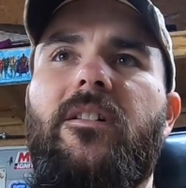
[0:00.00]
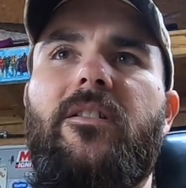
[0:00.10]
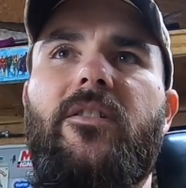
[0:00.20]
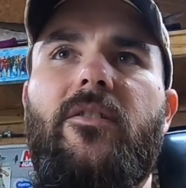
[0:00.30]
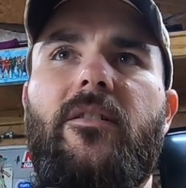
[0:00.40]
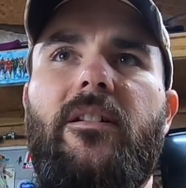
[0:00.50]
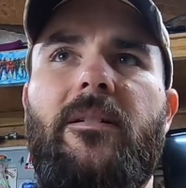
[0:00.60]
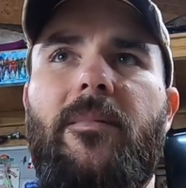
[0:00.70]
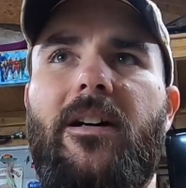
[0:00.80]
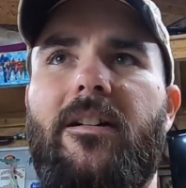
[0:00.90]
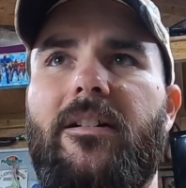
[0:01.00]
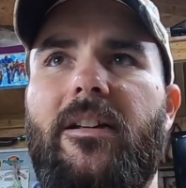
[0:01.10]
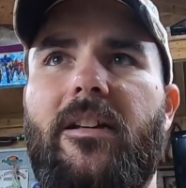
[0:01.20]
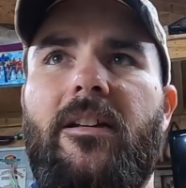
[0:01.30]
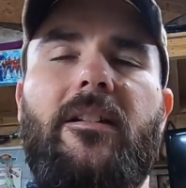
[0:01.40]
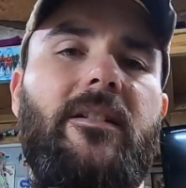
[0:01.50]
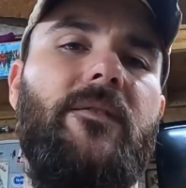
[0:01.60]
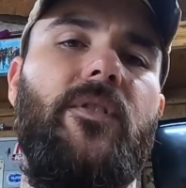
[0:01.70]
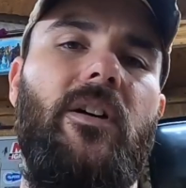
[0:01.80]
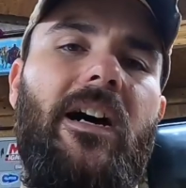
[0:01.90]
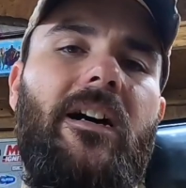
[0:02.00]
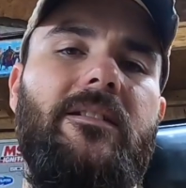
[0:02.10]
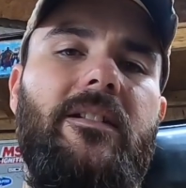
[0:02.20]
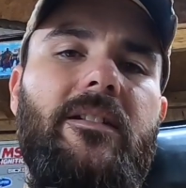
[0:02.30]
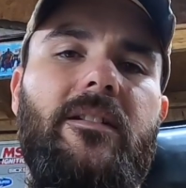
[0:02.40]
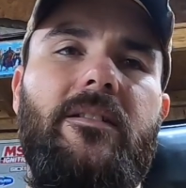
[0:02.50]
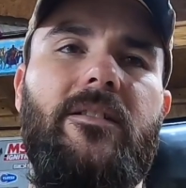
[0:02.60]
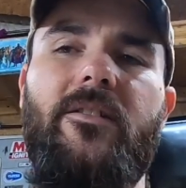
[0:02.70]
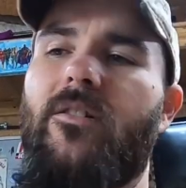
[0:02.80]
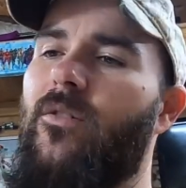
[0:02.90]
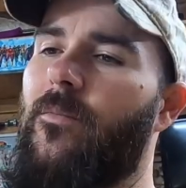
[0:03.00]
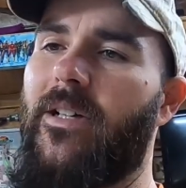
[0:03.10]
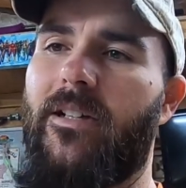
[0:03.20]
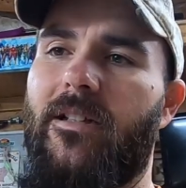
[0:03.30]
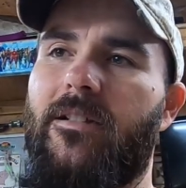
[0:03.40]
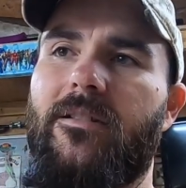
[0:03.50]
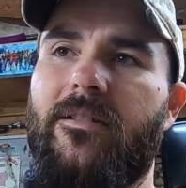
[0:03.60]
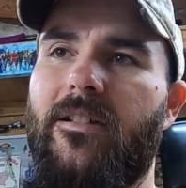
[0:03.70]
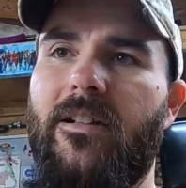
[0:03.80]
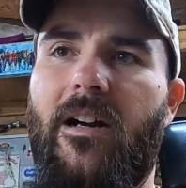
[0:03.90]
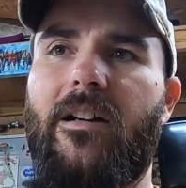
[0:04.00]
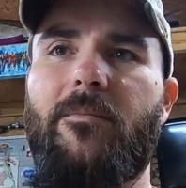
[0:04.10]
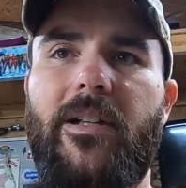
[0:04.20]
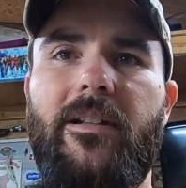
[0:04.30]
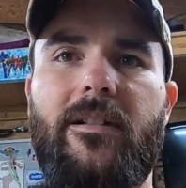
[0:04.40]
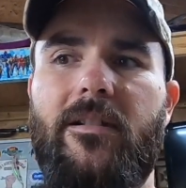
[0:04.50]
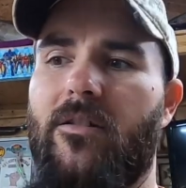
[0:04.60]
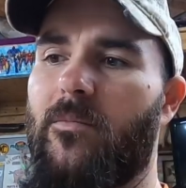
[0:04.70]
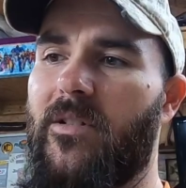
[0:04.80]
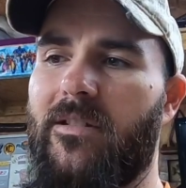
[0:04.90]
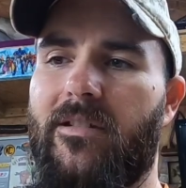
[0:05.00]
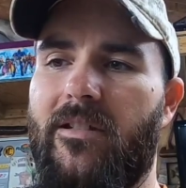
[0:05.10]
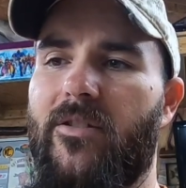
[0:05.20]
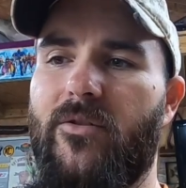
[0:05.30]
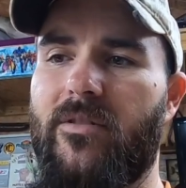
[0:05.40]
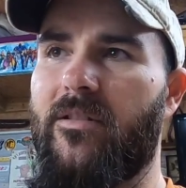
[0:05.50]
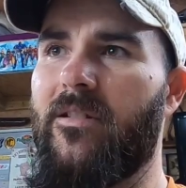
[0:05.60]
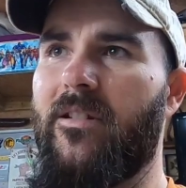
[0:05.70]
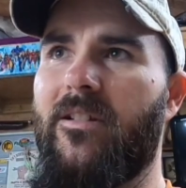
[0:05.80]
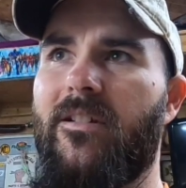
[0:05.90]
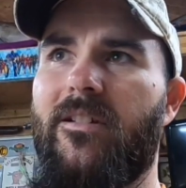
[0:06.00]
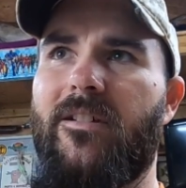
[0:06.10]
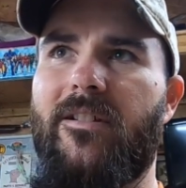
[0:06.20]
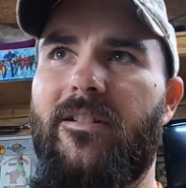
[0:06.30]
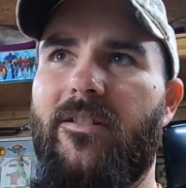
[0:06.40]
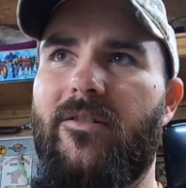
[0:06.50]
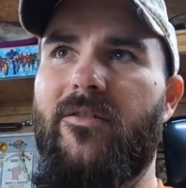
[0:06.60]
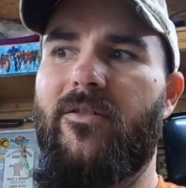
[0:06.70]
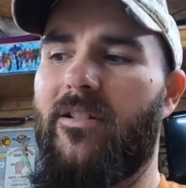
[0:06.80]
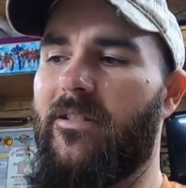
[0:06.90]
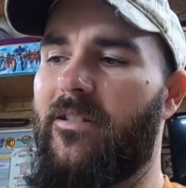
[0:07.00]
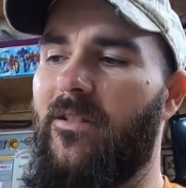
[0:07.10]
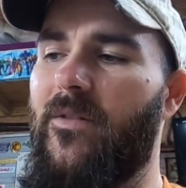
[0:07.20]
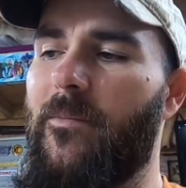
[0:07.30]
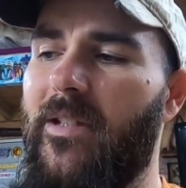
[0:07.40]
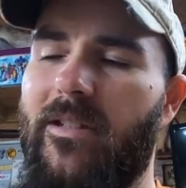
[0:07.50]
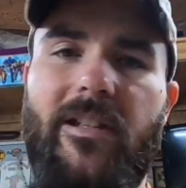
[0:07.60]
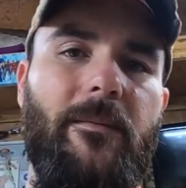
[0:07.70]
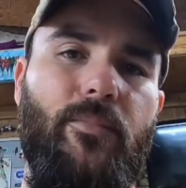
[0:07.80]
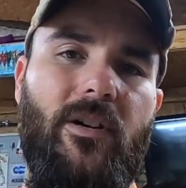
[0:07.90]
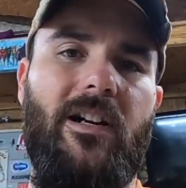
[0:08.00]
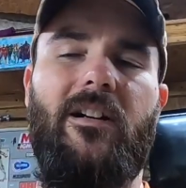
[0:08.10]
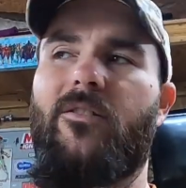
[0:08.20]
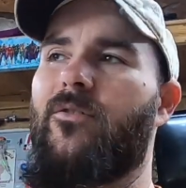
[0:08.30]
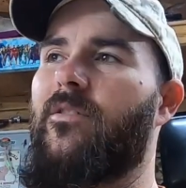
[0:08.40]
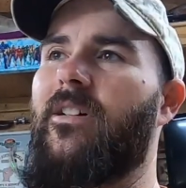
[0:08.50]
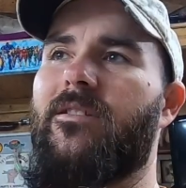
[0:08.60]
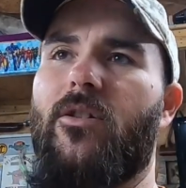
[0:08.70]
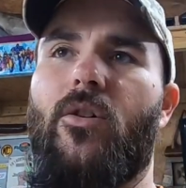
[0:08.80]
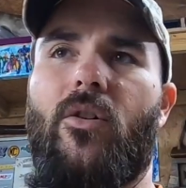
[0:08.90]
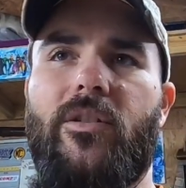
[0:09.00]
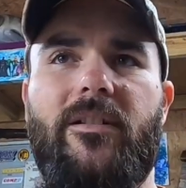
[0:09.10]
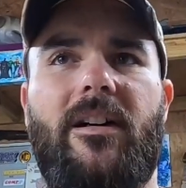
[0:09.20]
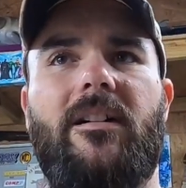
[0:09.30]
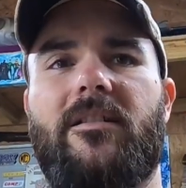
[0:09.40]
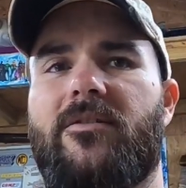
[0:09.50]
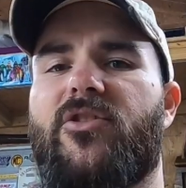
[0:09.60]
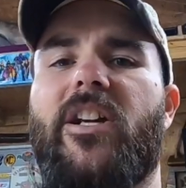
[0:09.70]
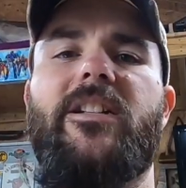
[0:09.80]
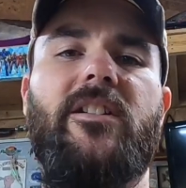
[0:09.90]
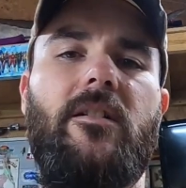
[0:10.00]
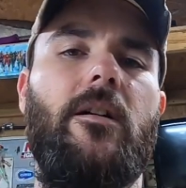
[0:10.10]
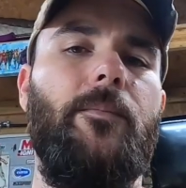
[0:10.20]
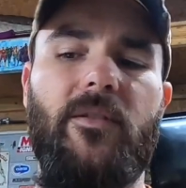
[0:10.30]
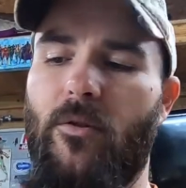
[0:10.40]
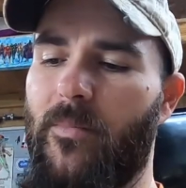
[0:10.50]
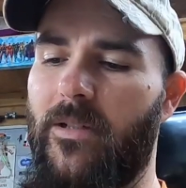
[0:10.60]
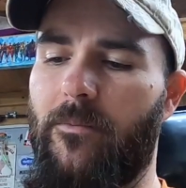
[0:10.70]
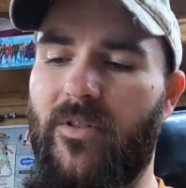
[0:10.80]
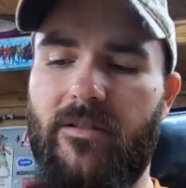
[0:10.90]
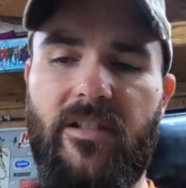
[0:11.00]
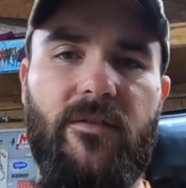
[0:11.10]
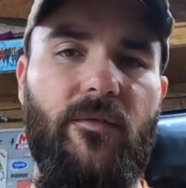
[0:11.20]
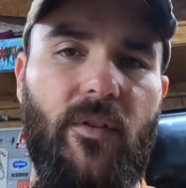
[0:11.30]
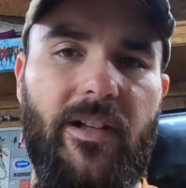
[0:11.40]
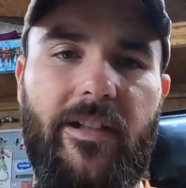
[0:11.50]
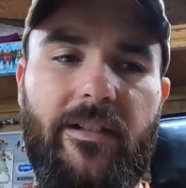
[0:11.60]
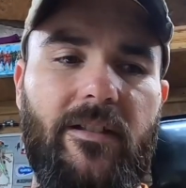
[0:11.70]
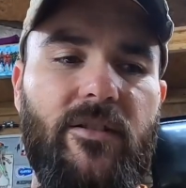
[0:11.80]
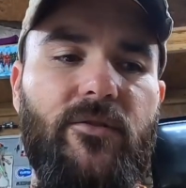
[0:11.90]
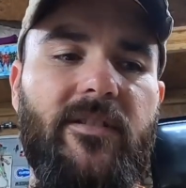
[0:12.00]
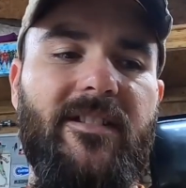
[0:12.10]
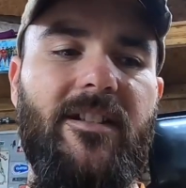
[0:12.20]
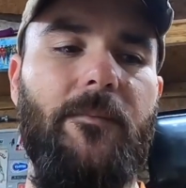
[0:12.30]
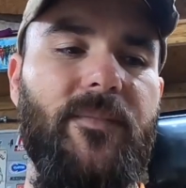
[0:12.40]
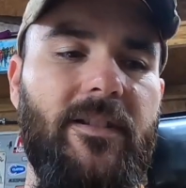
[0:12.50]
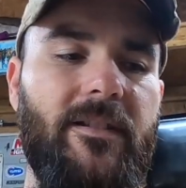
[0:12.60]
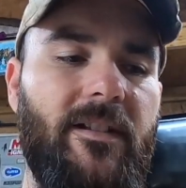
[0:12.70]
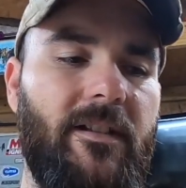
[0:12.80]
You know, it might it'll give you an idea. You know, oh man, I can I can make that color, but instead of using you know, instead of it being that bright or that dull, you know, change it up a little bit, put different flake in it, do something